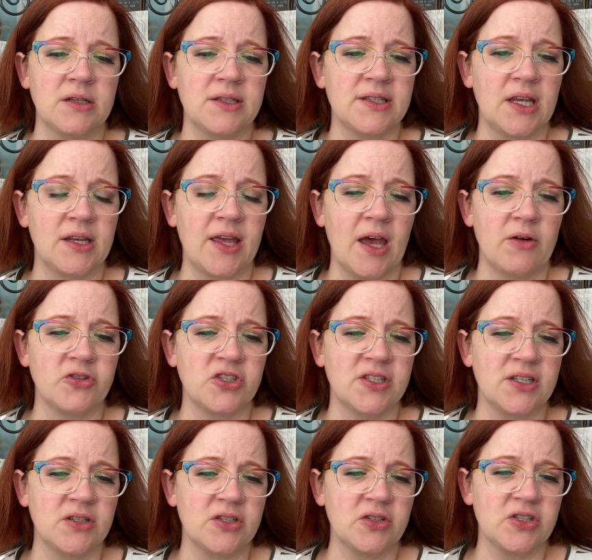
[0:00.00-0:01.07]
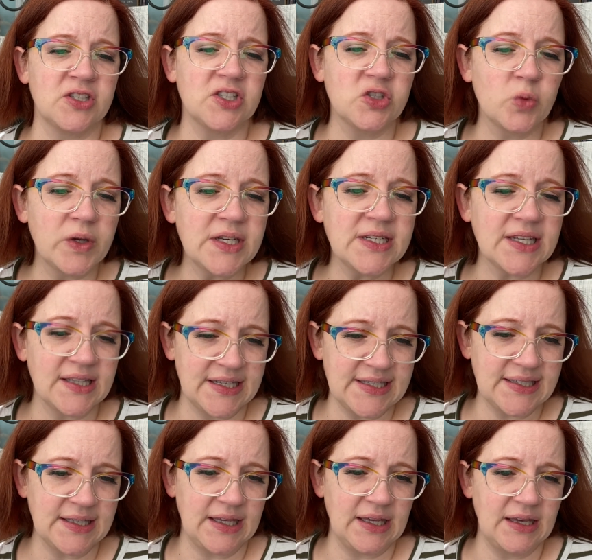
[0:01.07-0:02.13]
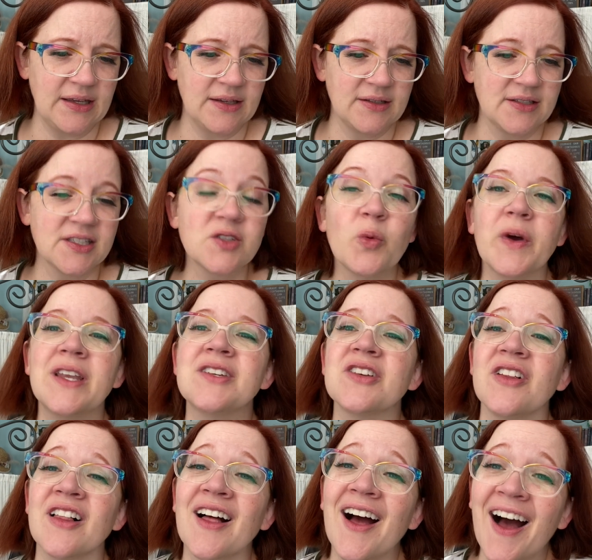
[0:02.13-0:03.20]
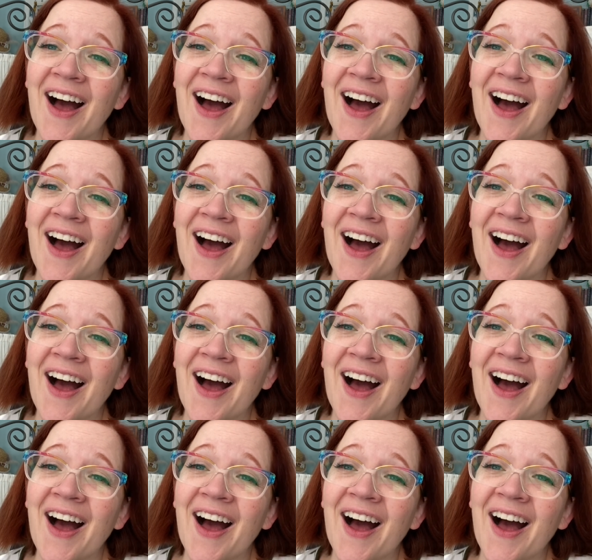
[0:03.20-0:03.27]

said Count Swindleski. Swindle.